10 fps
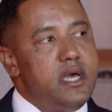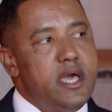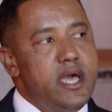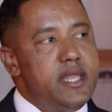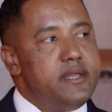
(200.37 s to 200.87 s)

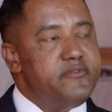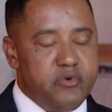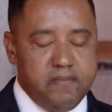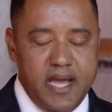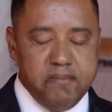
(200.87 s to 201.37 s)
and
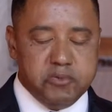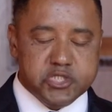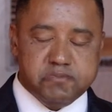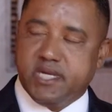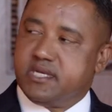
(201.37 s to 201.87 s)
from my
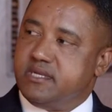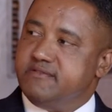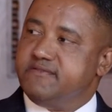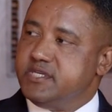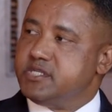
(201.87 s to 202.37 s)

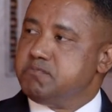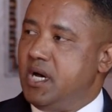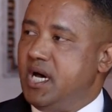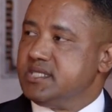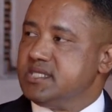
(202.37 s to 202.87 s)
perspective, this
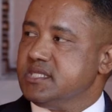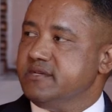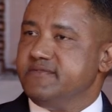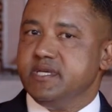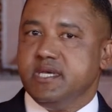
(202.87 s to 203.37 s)

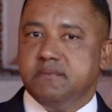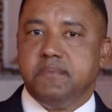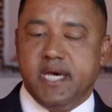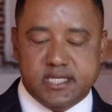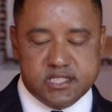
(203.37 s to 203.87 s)
positively
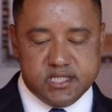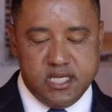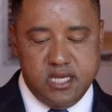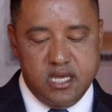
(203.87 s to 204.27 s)
impacts